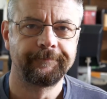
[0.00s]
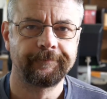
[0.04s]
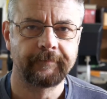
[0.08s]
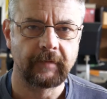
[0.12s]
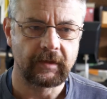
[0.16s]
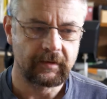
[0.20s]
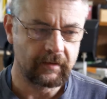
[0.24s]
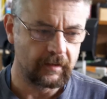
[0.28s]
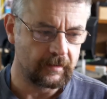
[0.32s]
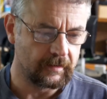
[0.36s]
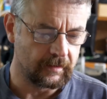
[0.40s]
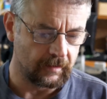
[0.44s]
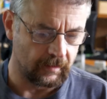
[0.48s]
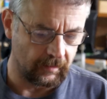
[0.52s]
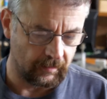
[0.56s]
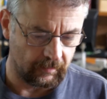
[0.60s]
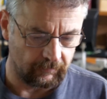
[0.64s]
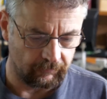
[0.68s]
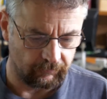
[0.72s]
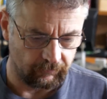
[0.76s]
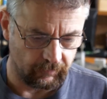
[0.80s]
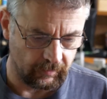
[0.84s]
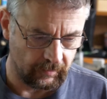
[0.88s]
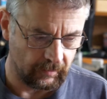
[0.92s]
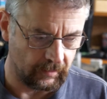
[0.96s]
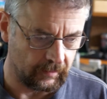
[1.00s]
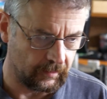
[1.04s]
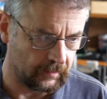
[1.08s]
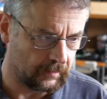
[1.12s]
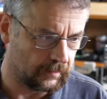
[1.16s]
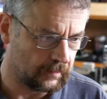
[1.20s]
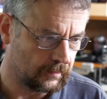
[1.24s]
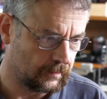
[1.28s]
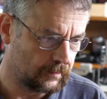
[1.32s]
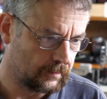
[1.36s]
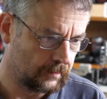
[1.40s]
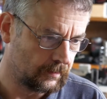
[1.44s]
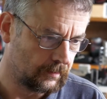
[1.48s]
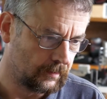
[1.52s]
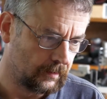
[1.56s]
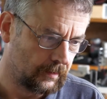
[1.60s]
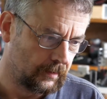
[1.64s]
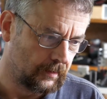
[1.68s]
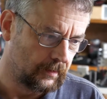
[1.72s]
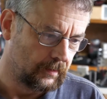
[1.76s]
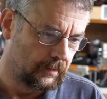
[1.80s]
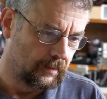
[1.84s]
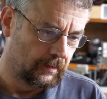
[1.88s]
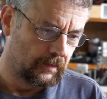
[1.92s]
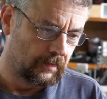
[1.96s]
This is a really
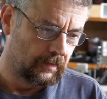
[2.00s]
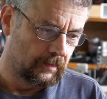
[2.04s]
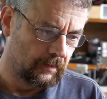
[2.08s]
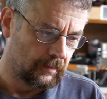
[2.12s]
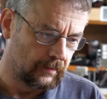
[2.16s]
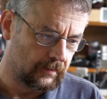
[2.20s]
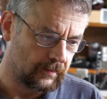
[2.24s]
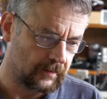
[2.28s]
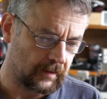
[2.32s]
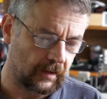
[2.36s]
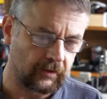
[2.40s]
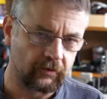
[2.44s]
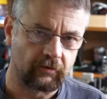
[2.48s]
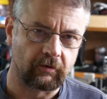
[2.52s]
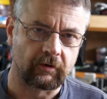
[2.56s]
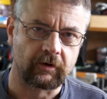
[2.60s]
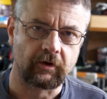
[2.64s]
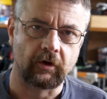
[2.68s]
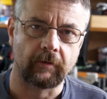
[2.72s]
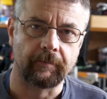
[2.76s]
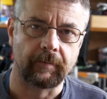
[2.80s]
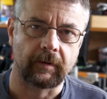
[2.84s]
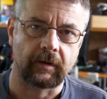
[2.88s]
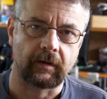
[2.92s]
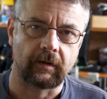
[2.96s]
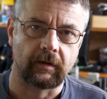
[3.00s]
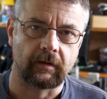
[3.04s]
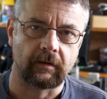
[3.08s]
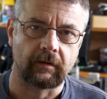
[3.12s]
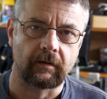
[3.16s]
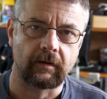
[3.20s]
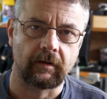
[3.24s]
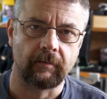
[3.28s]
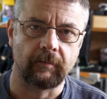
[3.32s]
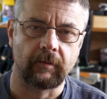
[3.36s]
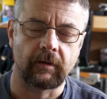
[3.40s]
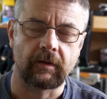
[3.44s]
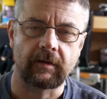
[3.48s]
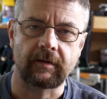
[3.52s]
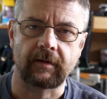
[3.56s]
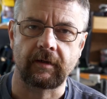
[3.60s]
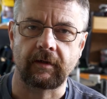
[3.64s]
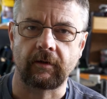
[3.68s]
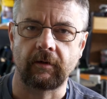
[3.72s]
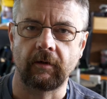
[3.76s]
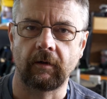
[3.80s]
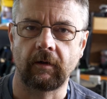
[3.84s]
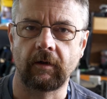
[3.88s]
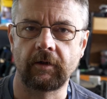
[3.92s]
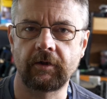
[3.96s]
central topic in community
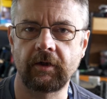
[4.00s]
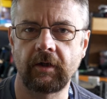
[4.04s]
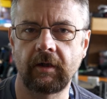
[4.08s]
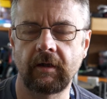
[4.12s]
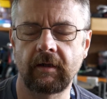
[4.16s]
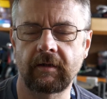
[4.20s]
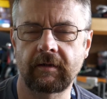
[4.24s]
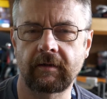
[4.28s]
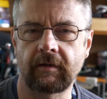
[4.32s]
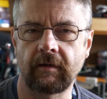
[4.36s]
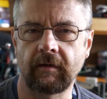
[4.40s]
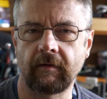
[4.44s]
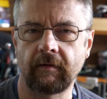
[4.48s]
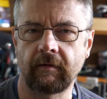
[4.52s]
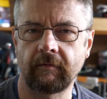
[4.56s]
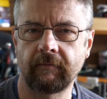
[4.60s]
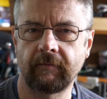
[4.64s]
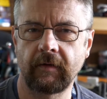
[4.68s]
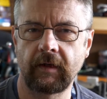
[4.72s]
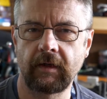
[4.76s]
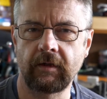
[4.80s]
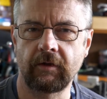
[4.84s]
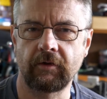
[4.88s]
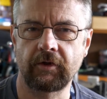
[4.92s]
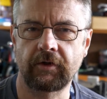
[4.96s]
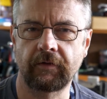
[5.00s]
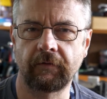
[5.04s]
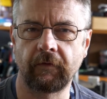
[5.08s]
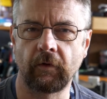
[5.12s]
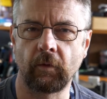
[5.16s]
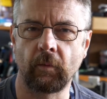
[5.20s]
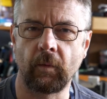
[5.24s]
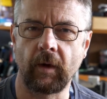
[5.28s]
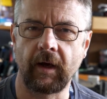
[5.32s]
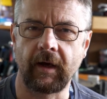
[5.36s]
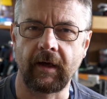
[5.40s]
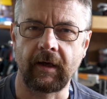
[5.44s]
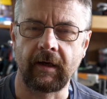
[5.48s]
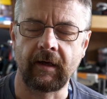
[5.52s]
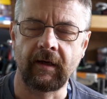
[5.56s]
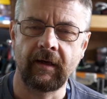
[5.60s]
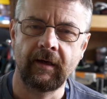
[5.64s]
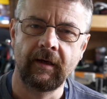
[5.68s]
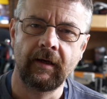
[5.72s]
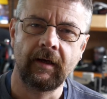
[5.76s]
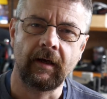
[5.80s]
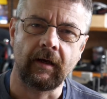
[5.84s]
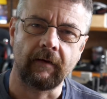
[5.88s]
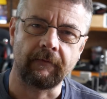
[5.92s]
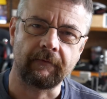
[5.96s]
psychology, and it's a very useful way
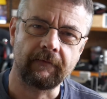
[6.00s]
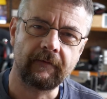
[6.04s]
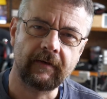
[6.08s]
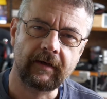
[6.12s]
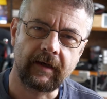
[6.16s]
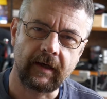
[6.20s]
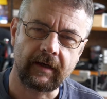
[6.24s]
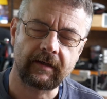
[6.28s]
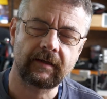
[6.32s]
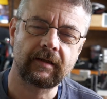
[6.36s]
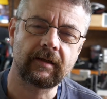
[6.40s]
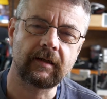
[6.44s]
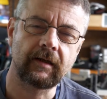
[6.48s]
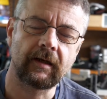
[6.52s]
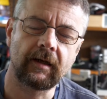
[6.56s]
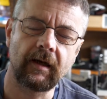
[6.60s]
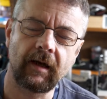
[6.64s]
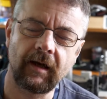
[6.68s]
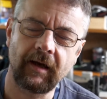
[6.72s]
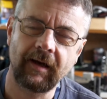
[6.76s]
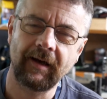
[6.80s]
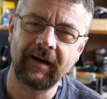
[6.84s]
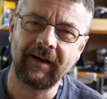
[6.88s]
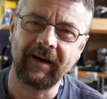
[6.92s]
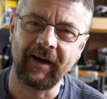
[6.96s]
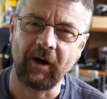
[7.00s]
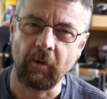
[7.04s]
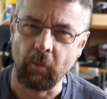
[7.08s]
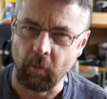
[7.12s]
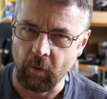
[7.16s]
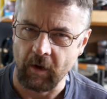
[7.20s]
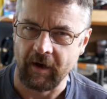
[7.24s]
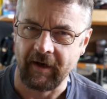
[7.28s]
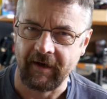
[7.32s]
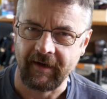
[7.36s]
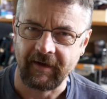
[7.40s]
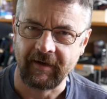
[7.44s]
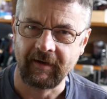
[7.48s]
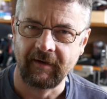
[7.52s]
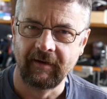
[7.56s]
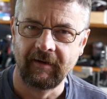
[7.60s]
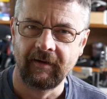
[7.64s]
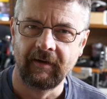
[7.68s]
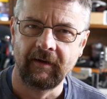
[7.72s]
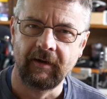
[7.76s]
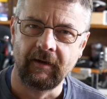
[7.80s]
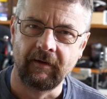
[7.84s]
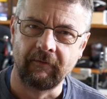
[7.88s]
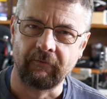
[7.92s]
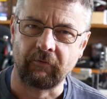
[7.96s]
of getting away
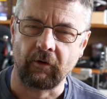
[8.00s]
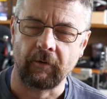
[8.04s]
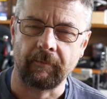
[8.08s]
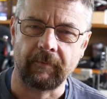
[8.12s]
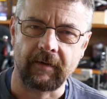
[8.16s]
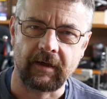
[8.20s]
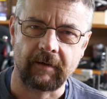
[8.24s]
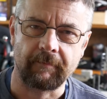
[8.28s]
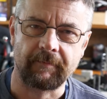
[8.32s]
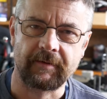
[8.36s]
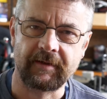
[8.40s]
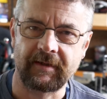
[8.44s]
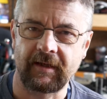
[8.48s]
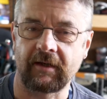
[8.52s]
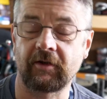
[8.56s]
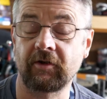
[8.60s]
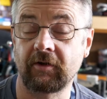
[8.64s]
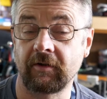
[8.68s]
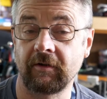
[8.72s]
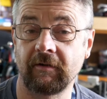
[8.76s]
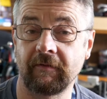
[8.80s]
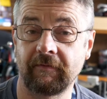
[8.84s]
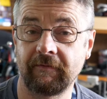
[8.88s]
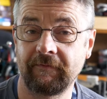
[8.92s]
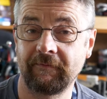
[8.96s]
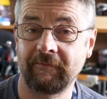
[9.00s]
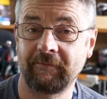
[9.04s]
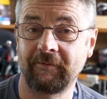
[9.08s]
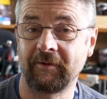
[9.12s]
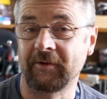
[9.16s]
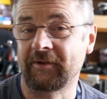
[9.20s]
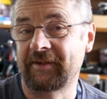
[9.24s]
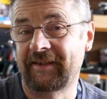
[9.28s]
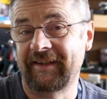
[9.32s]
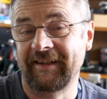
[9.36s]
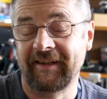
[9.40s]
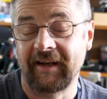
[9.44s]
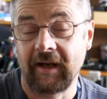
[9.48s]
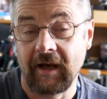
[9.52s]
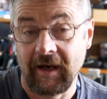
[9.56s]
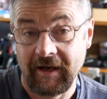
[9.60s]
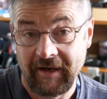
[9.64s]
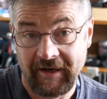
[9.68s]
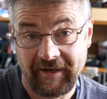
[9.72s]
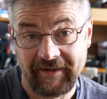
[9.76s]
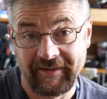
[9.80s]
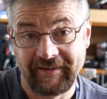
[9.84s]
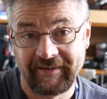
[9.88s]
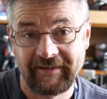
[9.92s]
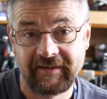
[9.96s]
from the obsession of what's in our
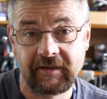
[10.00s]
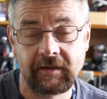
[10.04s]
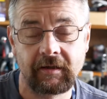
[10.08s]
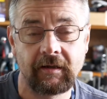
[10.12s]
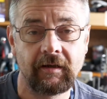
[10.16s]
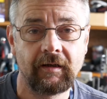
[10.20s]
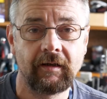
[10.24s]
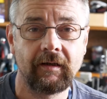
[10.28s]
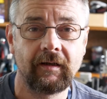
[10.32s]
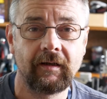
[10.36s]
heads